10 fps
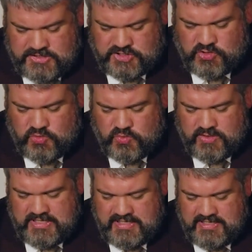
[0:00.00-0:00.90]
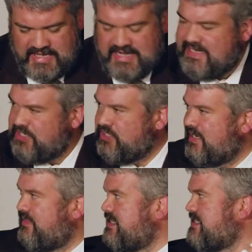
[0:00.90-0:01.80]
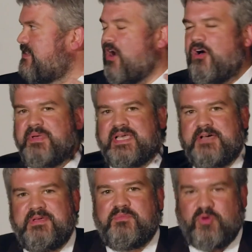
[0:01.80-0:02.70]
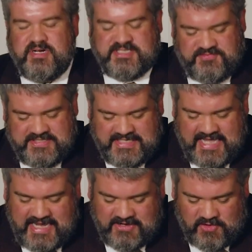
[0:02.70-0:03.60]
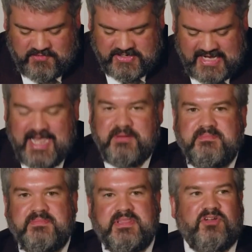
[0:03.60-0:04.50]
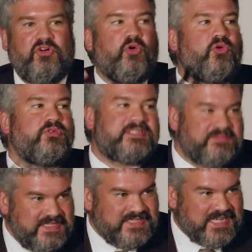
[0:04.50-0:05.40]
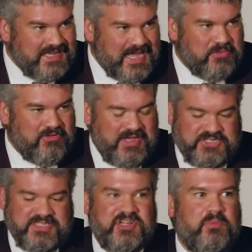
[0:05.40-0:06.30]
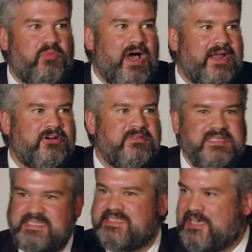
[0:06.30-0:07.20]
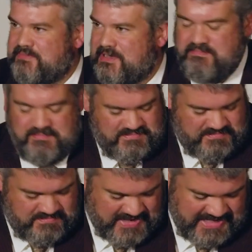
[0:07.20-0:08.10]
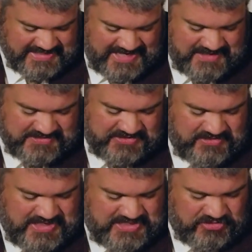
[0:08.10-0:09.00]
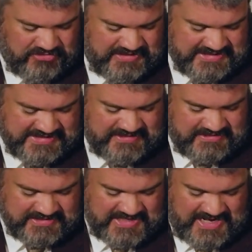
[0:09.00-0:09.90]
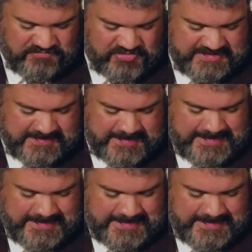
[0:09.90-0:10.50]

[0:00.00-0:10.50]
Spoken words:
So in addition to this all becoming more sophisticated over time, the goals of these collaborations are broader. This has come up many times during this conference.